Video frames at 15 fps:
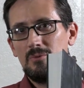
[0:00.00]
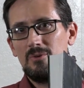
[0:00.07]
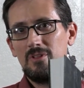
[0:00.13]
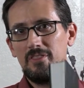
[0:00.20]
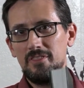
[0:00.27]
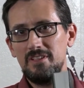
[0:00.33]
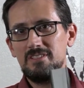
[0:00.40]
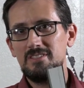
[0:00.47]

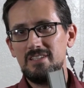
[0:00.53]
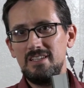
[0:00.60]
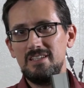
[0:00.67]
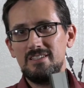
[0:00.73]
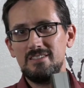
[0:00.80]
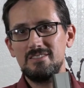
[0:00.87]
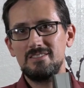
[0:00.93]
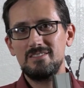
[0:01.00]
Well, this
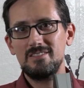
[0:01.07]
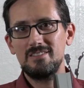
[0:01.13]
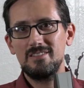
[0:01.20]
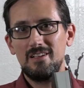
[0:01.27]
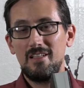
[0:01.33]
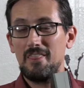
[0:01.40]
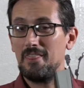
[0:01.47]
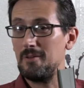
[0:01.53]
is
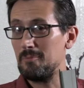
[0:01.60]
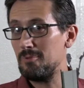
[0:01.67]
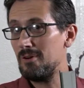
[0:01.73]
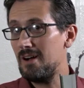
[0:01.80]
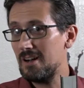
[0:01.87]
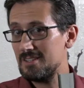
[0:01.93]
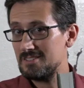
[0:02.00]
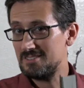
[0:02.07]
the
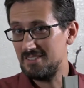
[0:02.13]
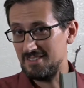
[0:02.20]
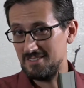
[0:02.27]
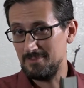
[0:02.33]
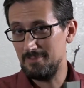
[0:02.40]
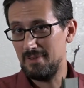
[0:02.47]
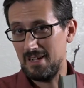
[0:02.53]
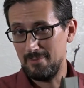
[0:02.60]

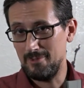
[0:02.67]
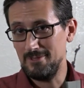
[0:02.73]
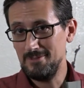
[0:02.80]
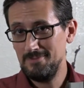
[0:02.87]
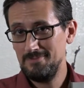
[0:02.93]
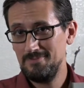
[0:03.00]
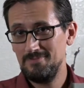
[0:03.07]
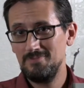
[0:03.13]
Protestant
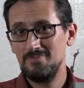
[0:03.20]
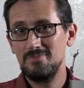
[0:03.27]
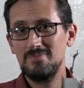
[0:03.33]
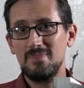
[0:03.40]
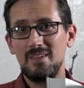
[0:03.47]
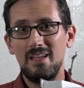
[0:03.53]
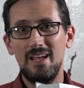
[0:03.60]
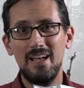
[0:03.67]
Bible,
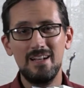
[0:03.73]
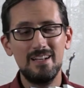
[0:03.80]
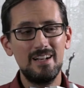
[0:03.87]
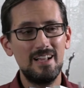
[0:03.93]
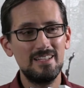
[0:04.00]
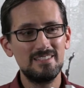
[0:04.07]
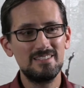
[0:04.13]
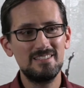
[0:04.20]
and
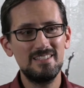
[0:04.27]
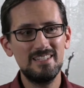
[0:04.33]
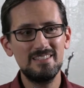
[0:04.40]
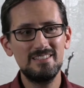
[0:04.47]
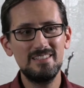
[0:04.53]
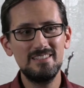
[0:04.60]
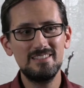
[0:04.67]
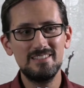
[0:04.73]
it has
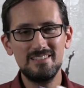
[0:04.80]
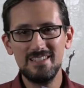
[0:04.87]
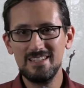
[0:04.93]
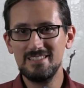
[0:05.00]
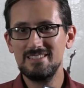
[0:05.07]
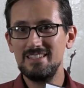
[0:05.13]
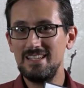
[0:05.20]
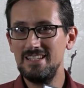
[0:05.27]

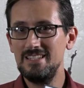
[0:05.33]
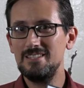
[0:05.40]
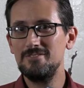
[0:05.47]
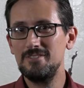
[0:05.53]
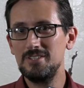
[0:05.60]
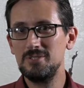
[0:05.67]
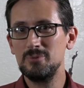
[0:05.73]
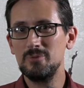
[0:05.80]
66
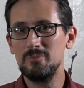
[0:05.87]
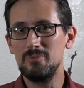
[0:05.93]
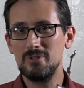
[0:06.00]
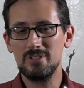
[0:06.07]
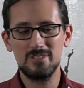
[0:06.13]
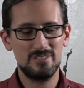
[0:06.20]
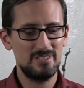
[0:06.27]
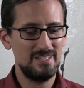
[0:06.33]
individual
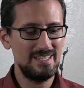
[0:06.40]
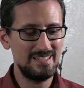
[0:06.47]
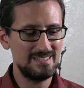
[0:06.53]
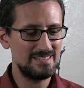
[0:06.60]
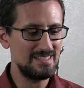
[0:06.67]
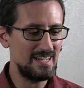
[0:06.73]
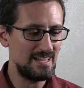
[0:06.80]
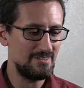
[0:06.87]
books
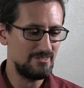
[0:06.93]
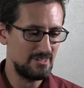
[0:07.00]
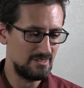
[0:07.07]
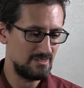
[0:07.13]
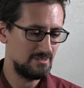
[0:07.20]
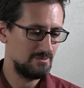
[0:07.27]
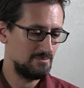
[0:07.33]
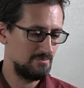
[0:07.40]
inside of
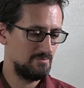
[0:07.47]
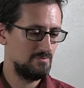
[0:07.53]
it.